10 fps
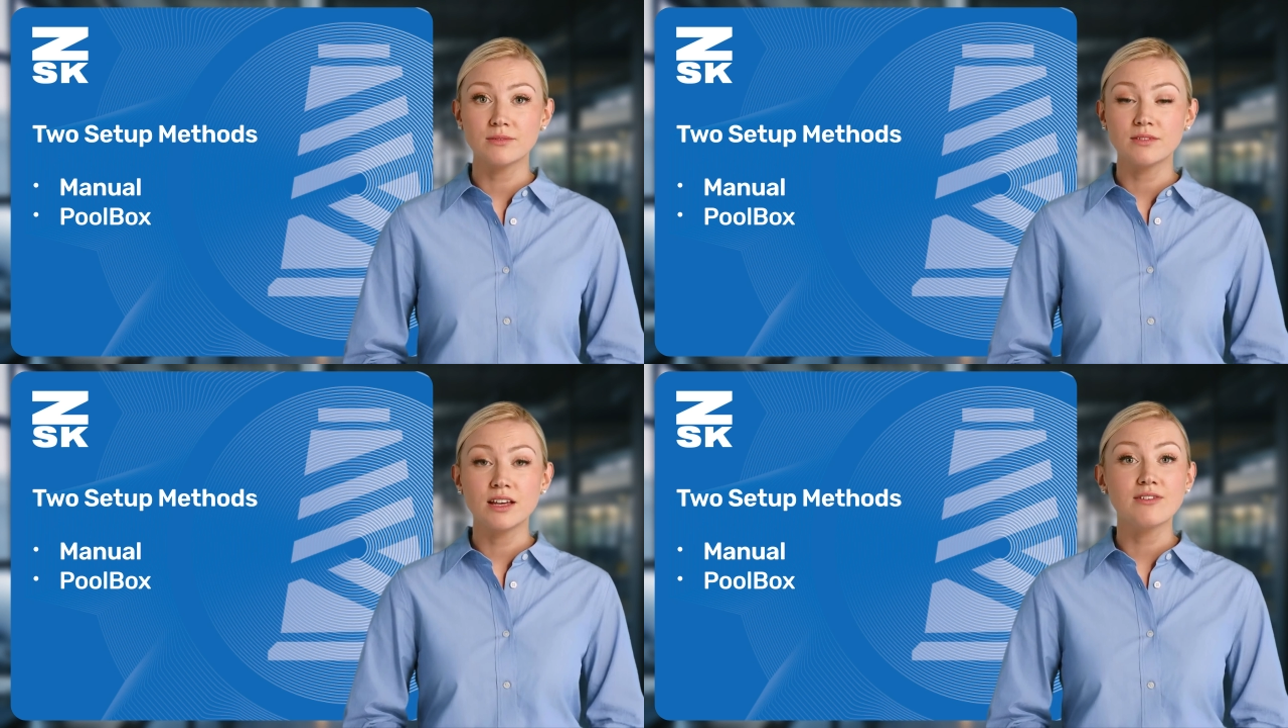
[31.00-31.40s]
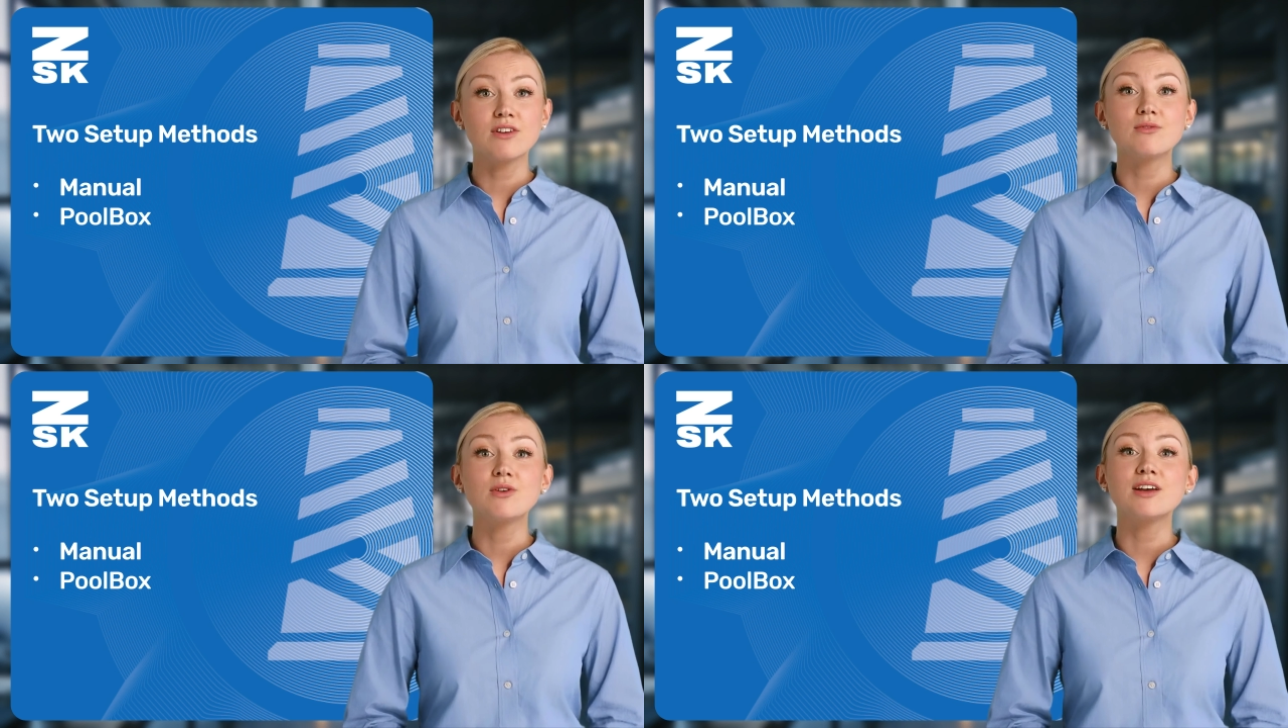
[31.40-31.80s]
If your
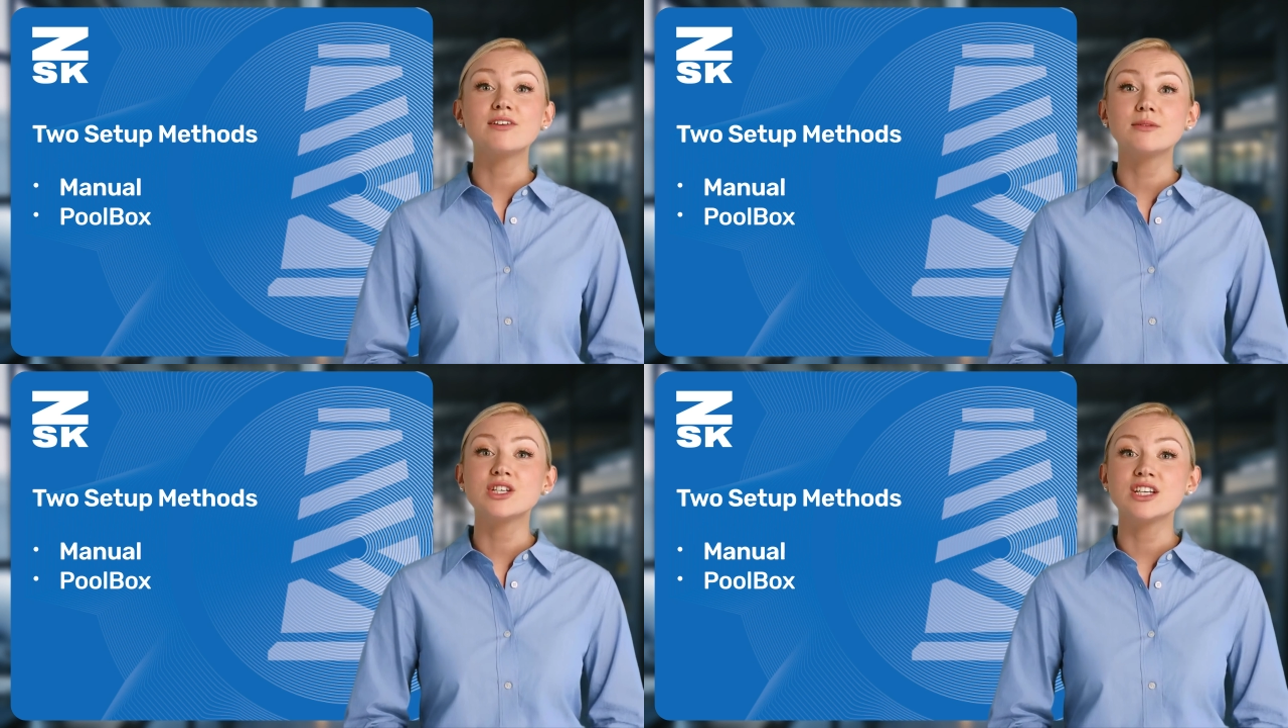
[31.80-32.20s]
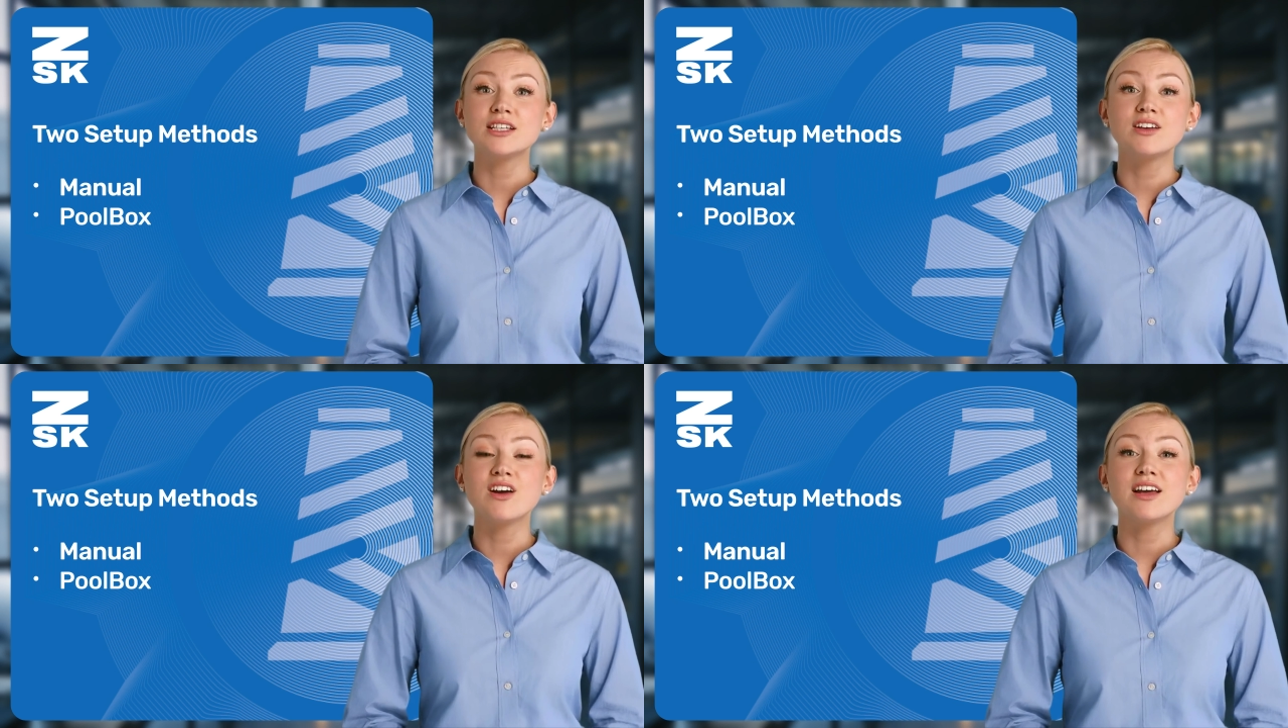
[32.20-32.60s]
embroidery
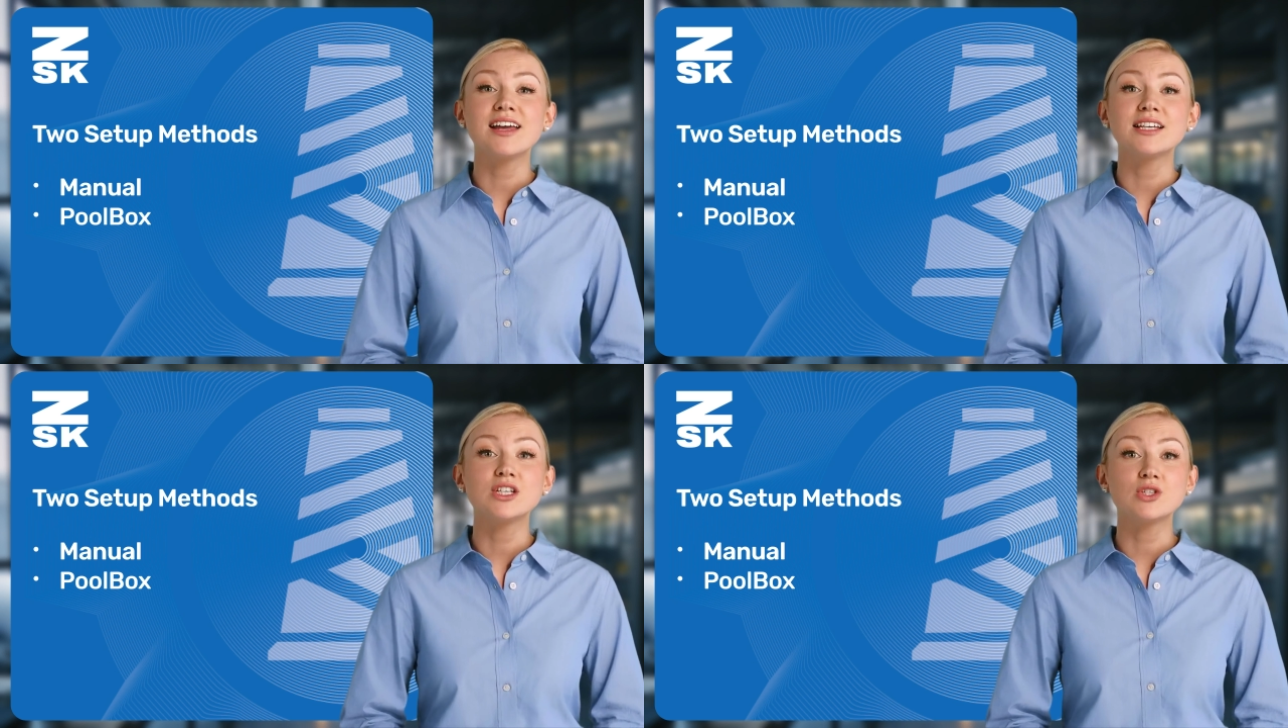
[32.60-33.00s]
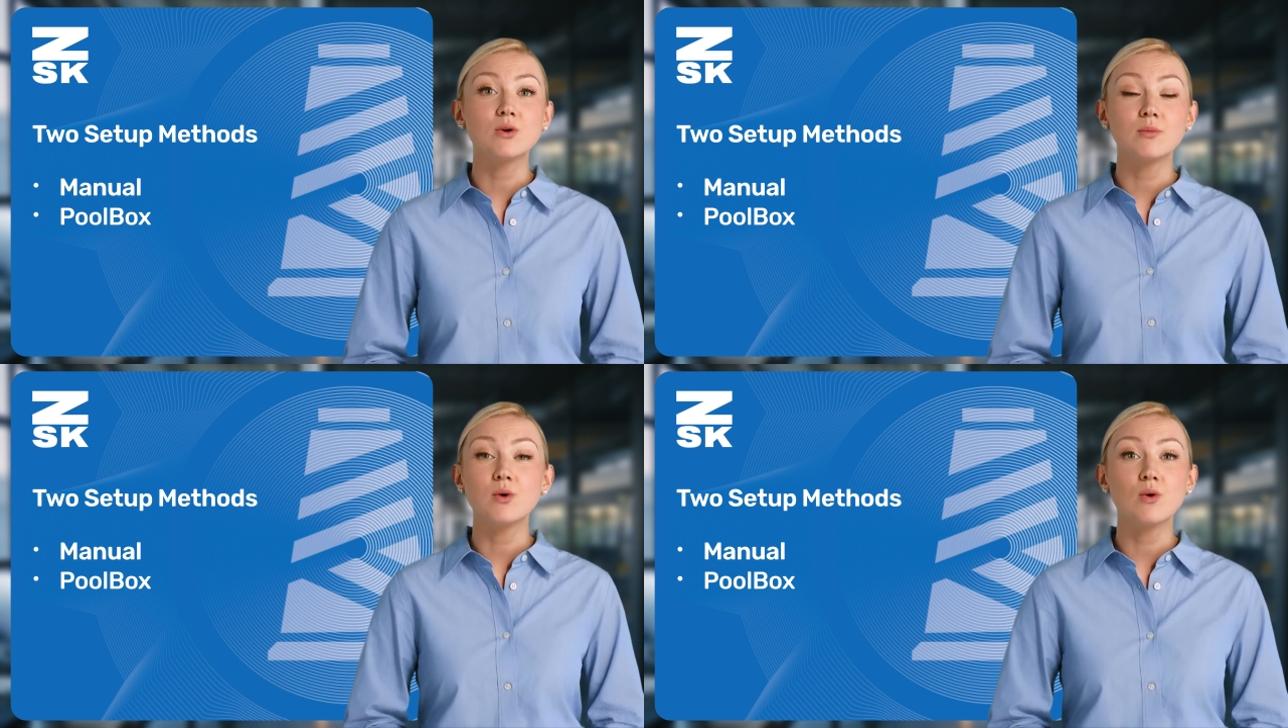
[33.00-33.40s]
machines are connected to a
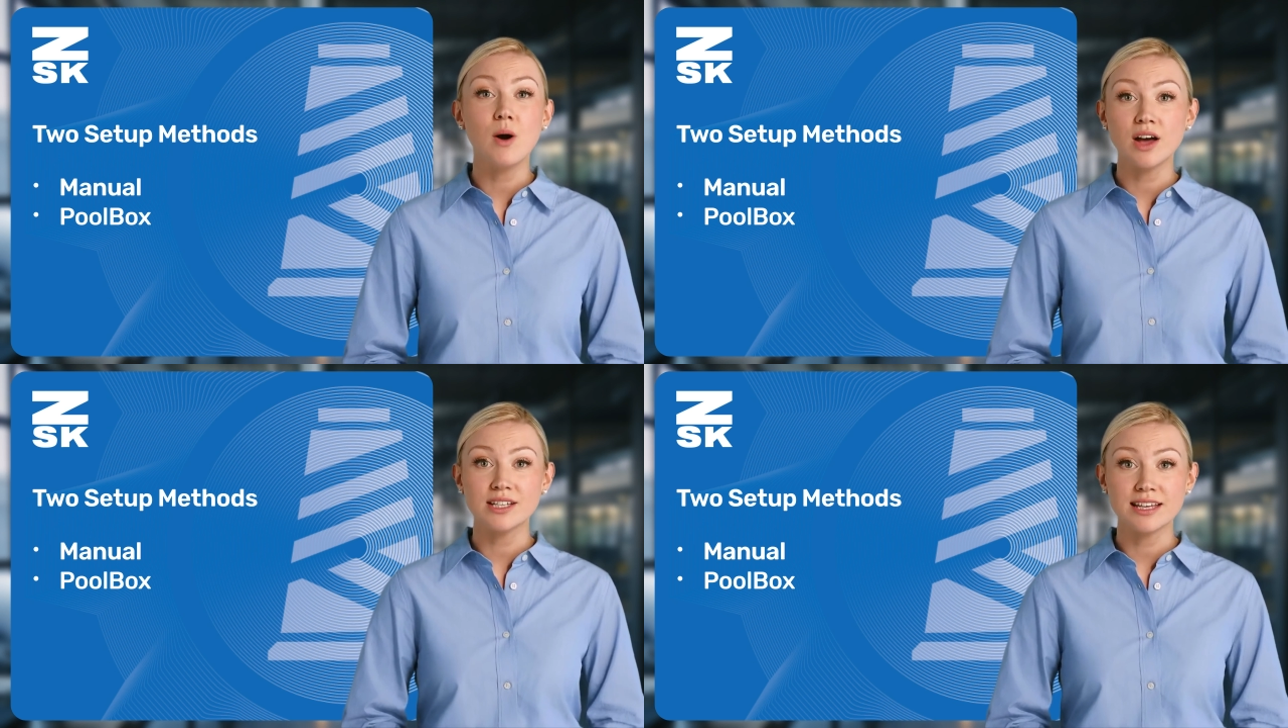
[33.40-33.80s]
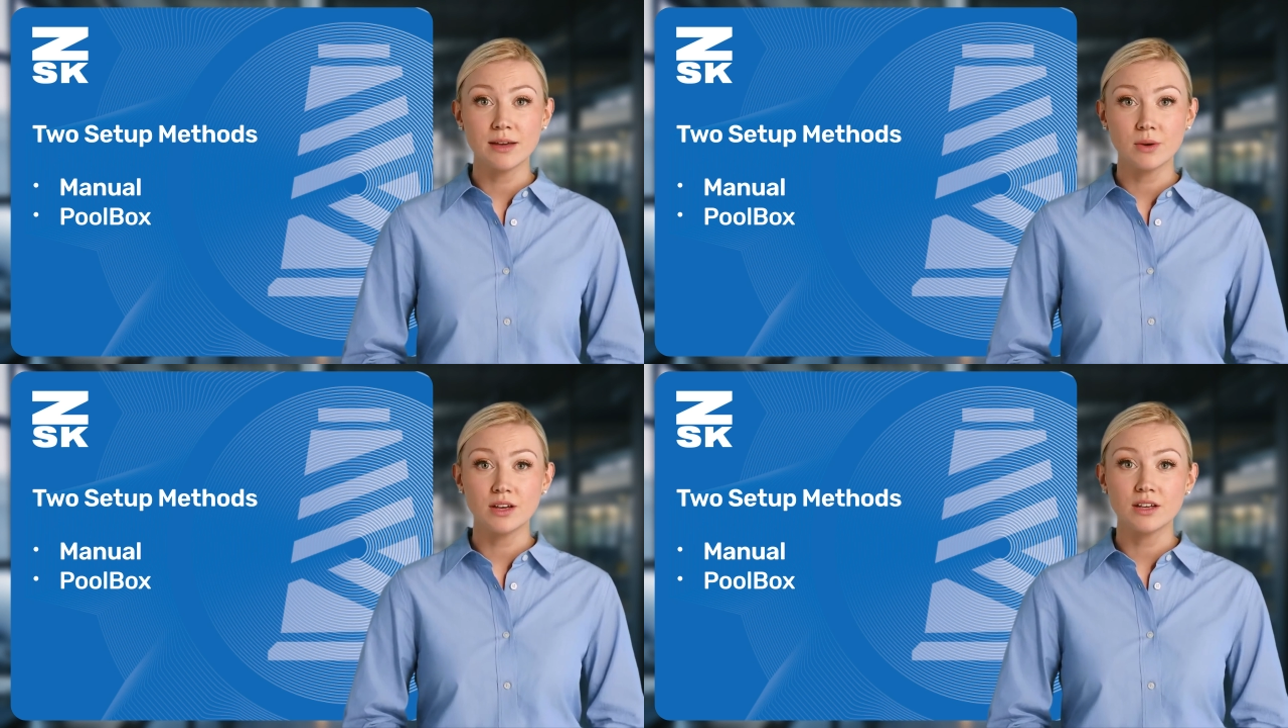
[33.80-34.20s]
PoolBox
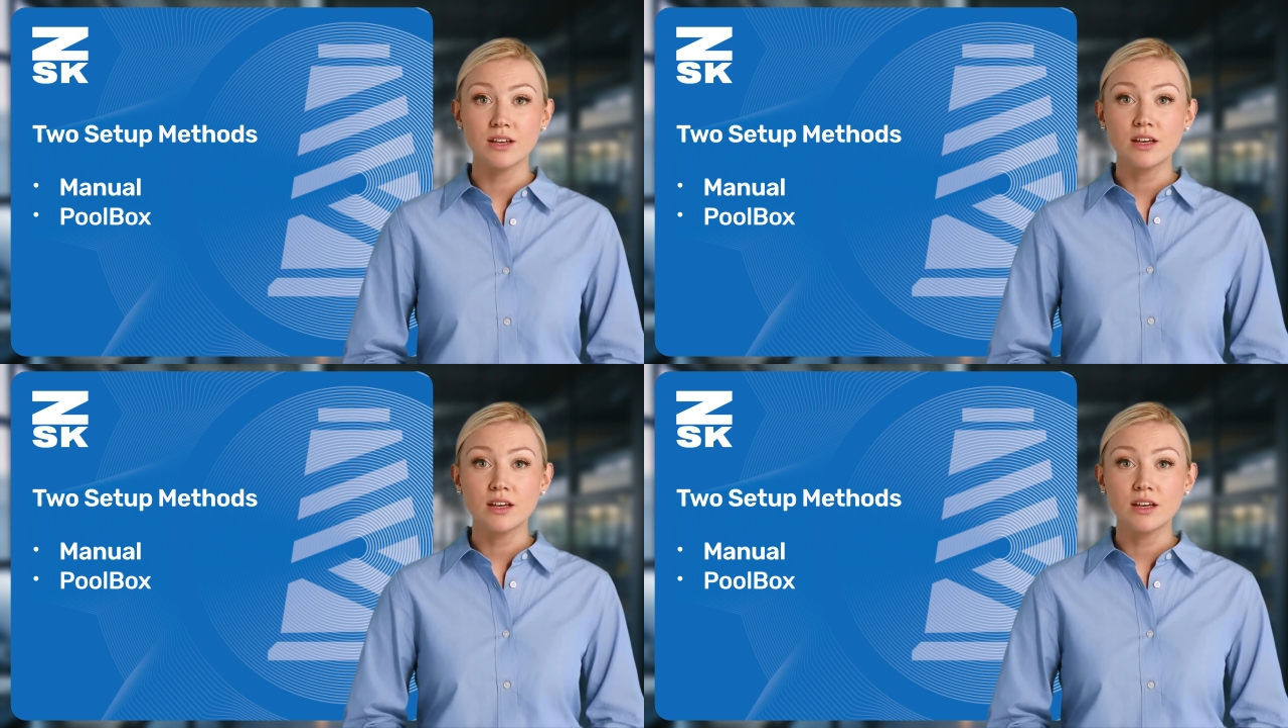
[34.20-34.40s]
network,